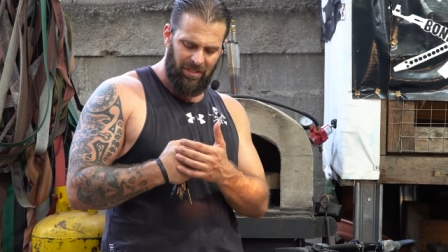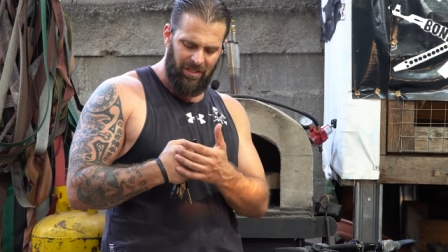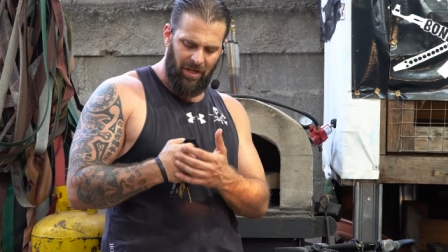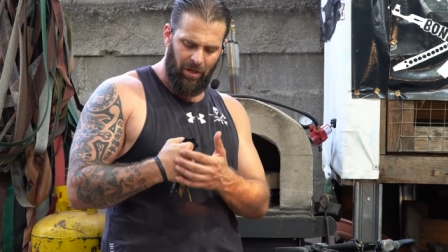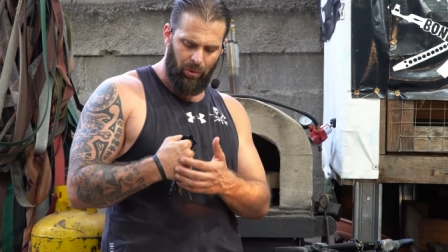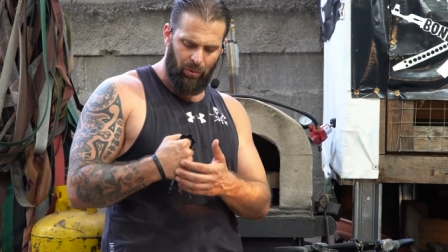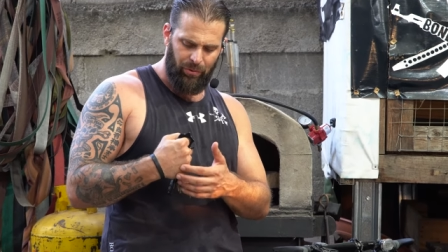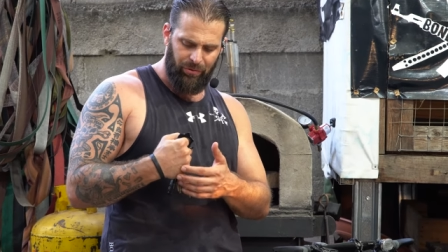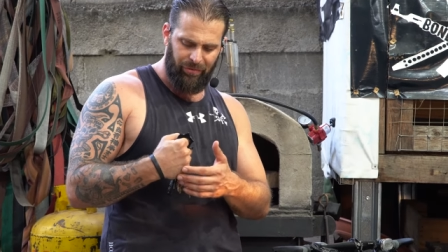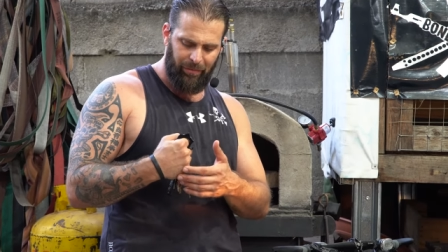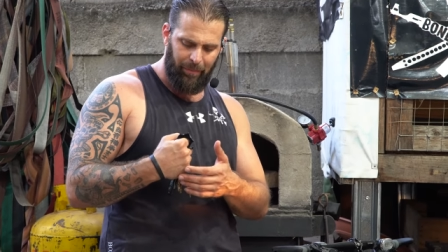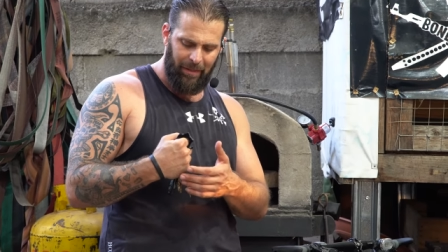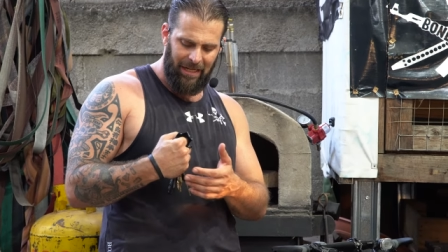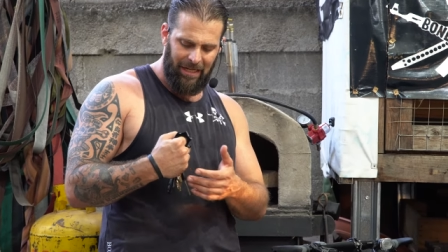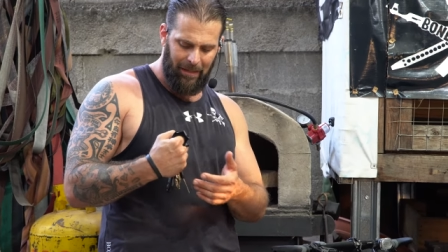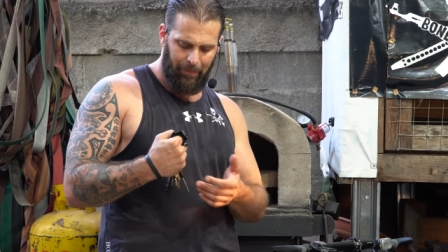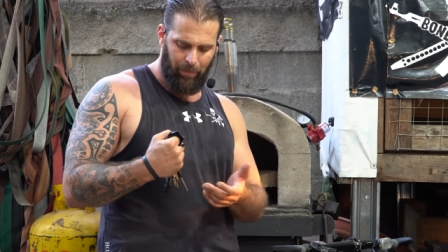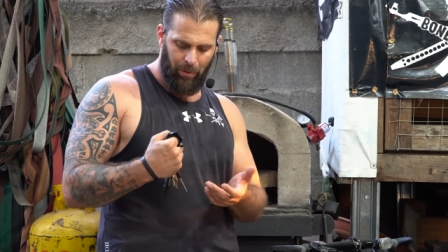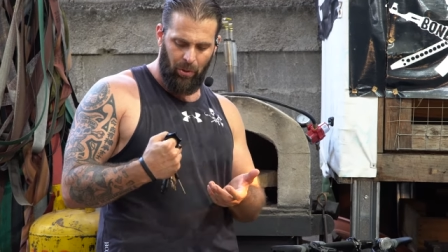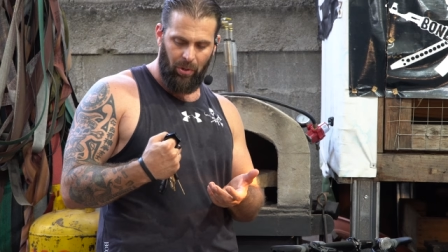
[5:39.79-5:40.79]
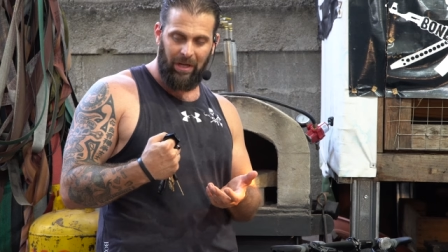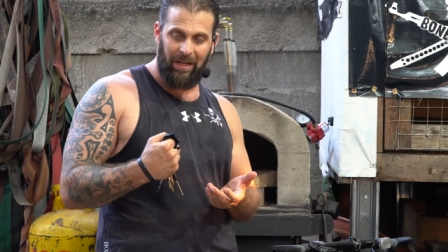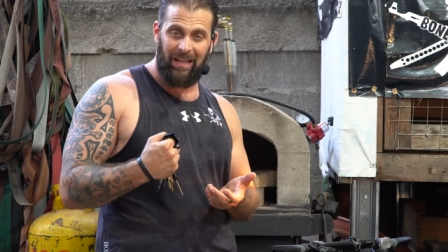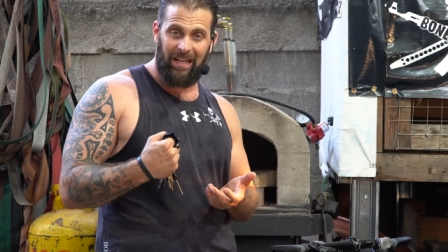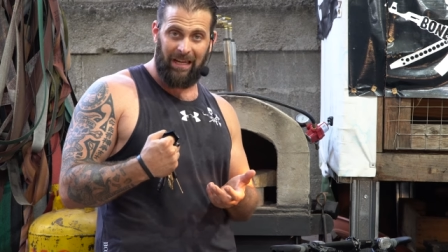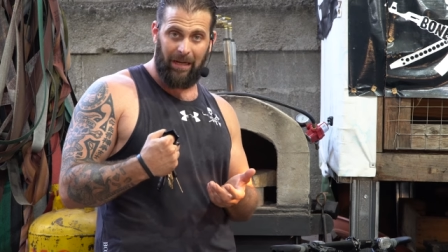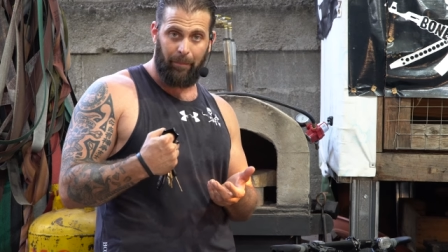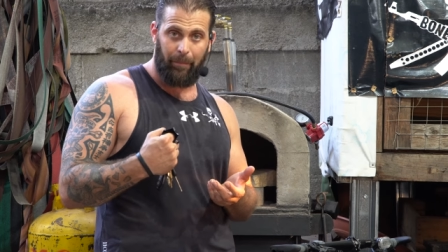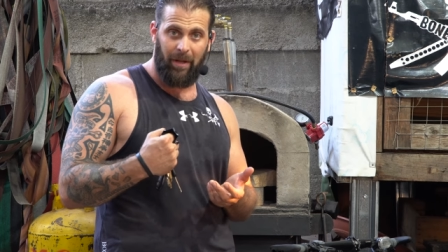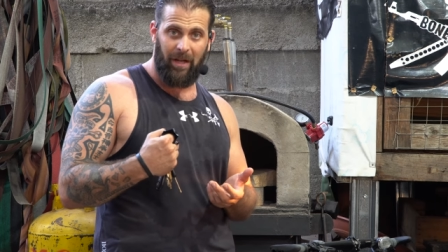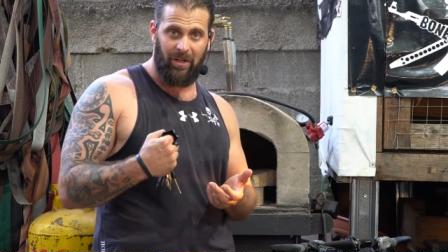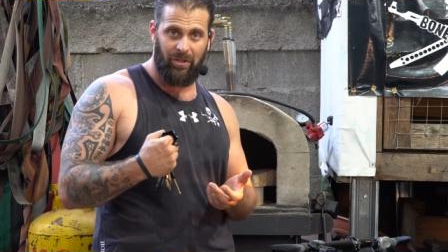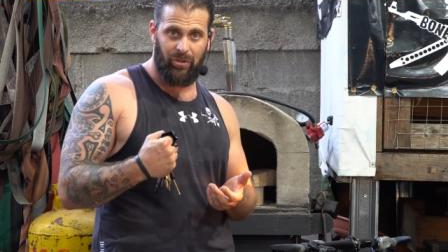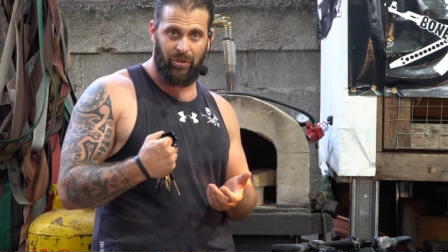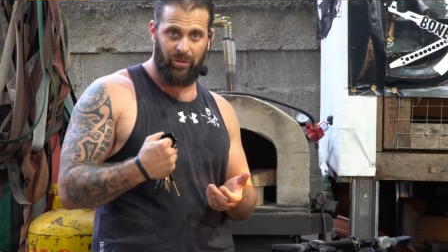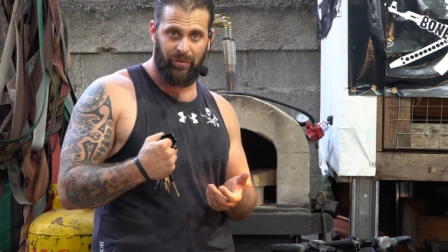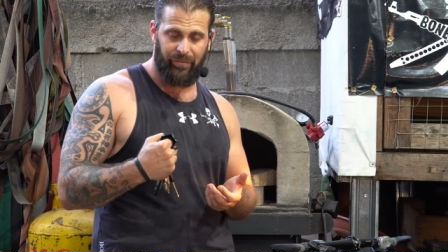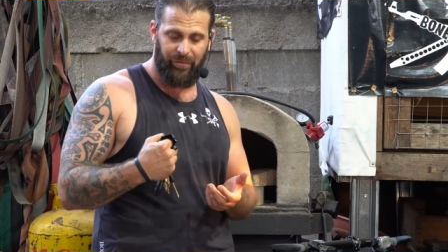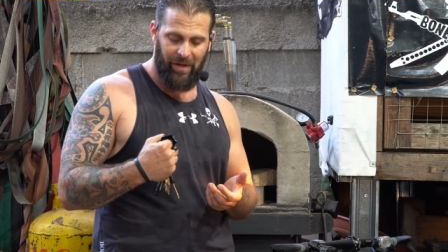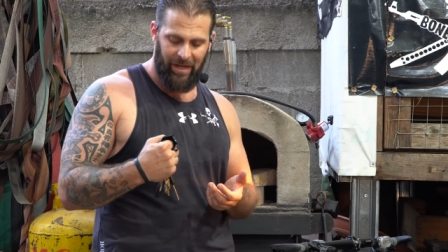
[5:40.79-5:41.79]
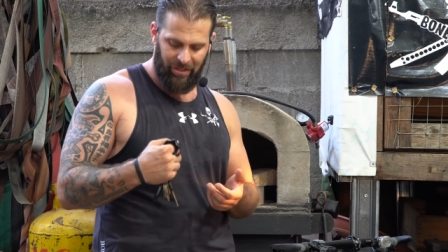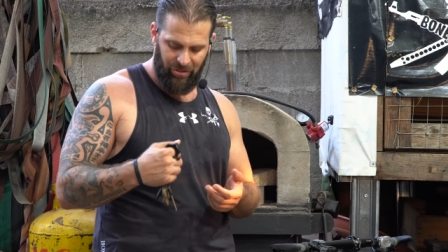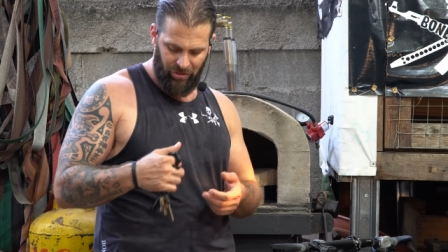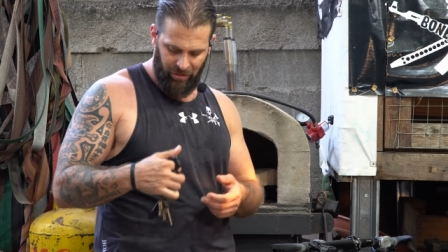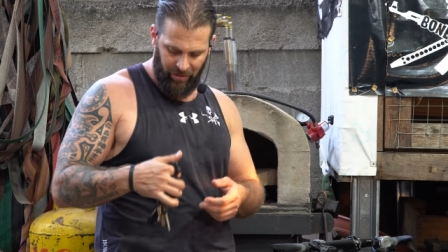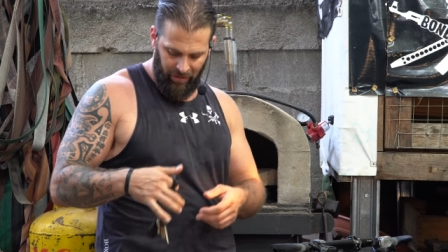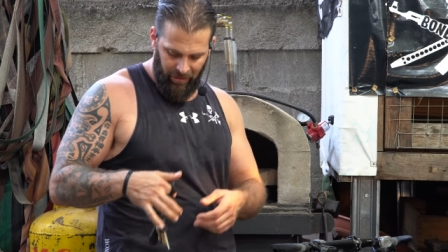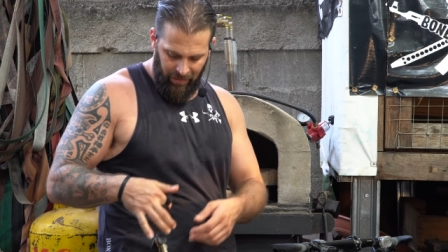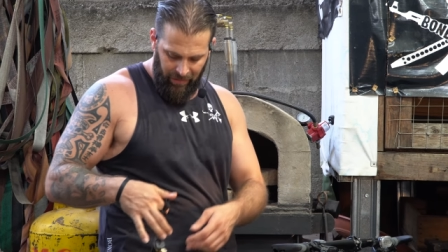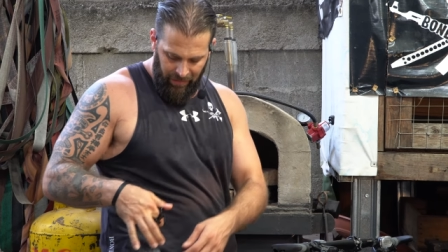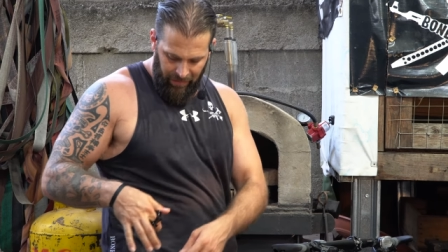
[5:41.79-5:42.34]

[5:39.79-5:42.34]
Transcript: knuckles from getting broken like a boxer's fracture.